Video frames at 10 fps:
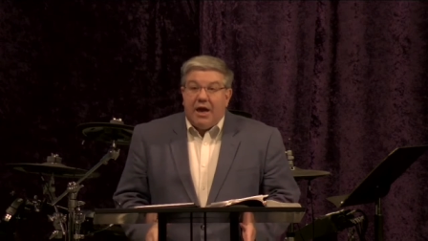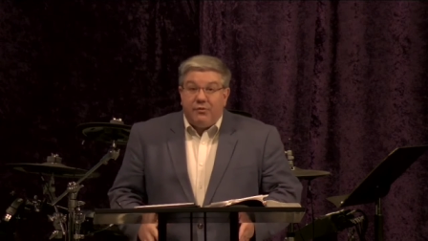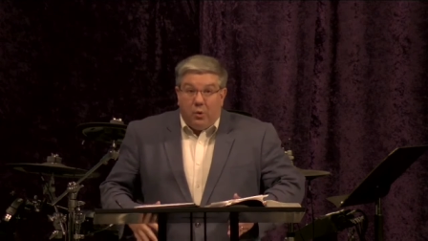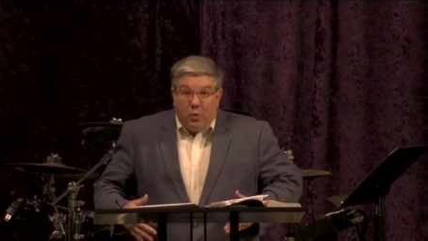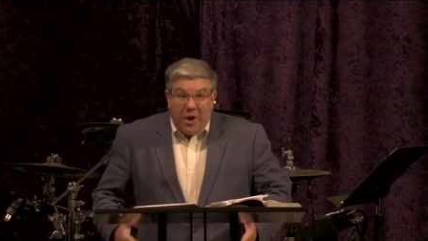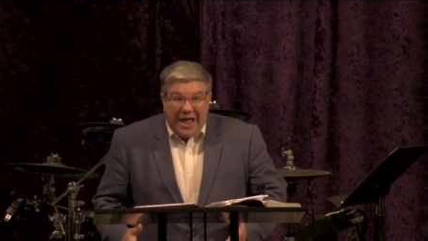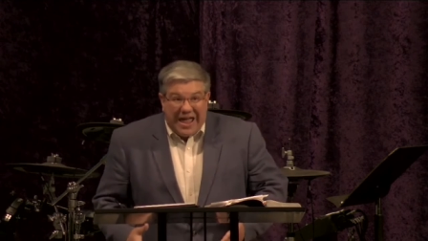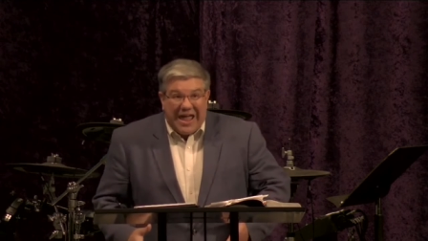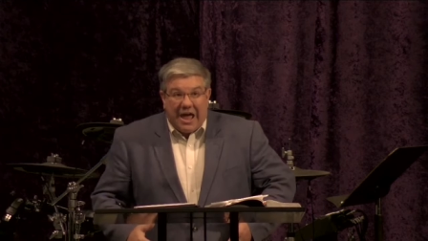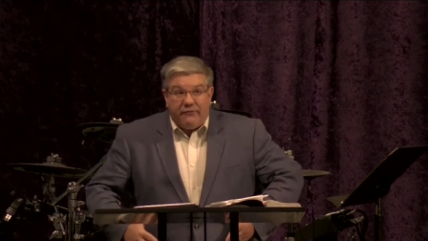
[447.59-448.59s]
have
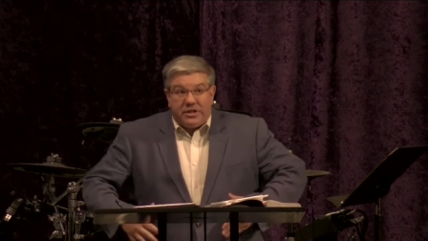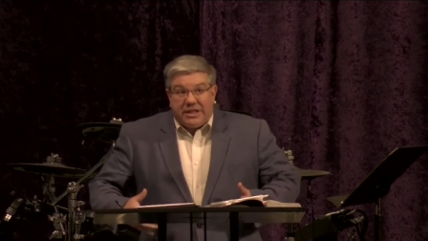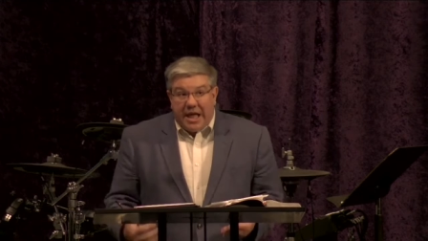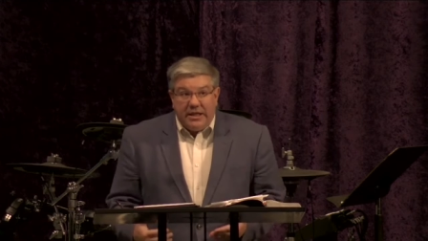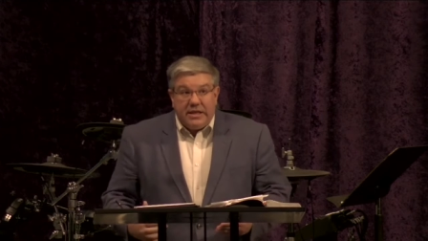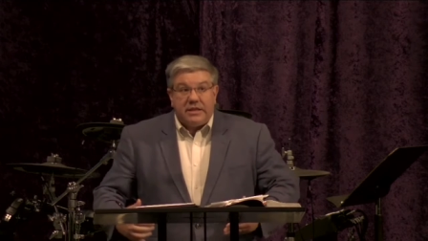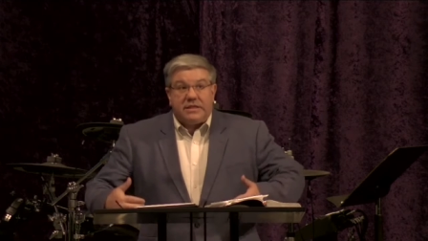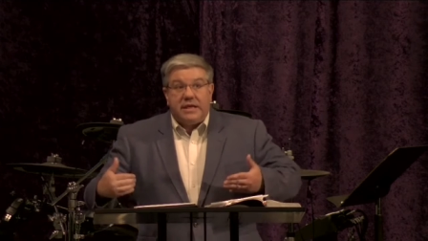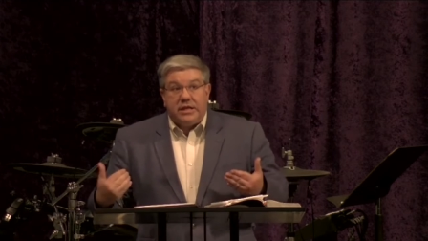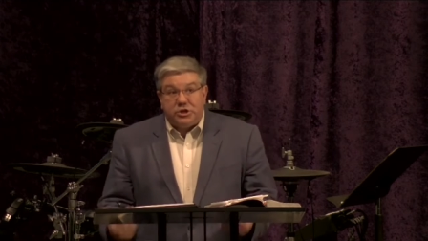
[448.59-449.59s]
a
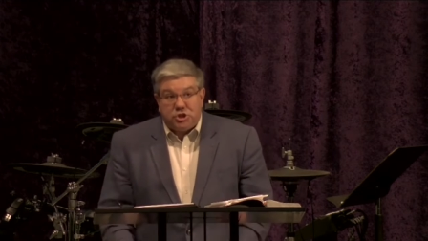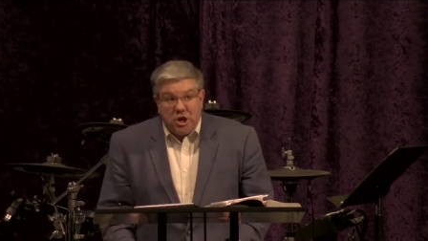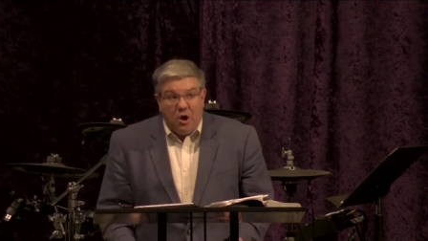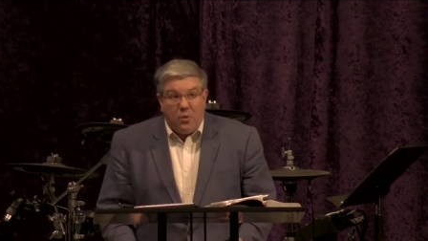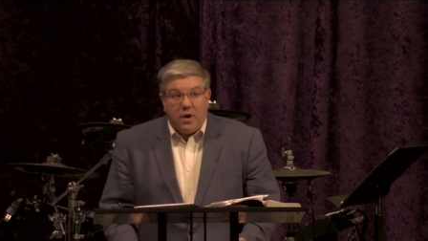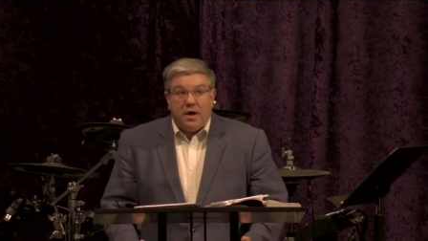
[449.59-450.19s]
tendency to show